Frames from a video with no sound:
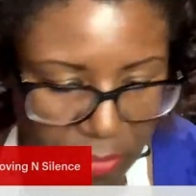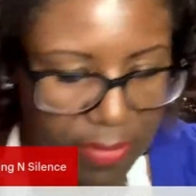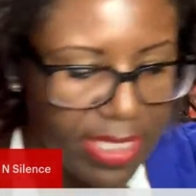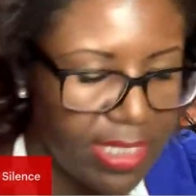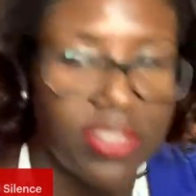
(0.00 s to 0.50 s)
oh
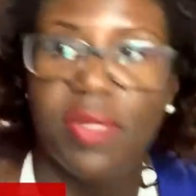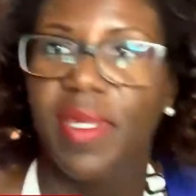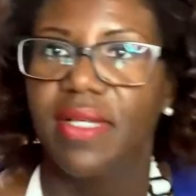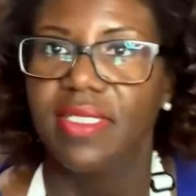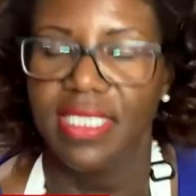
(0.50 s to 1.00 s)
we didn't do the
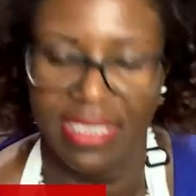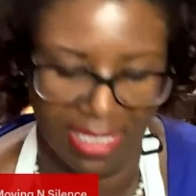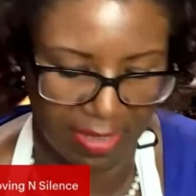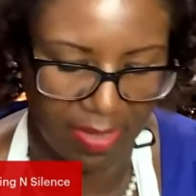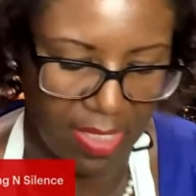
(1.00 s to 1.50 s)
bagel
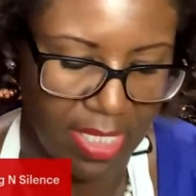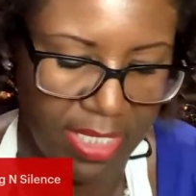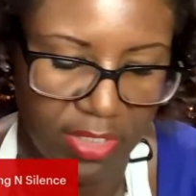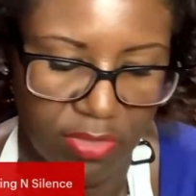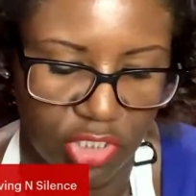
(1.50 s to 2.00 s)
seasoning.
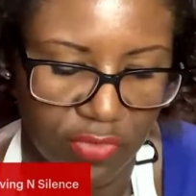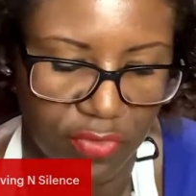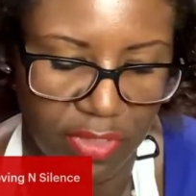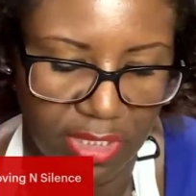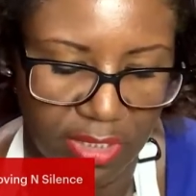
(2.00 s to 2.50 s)
So just
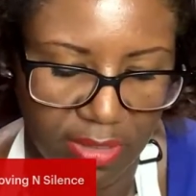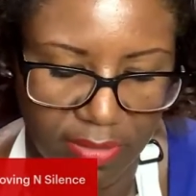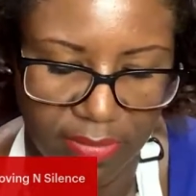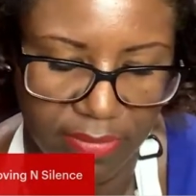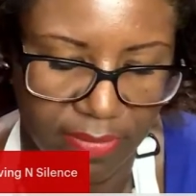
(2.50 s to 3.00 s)
for a
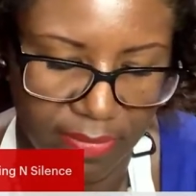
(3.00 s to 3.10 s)
little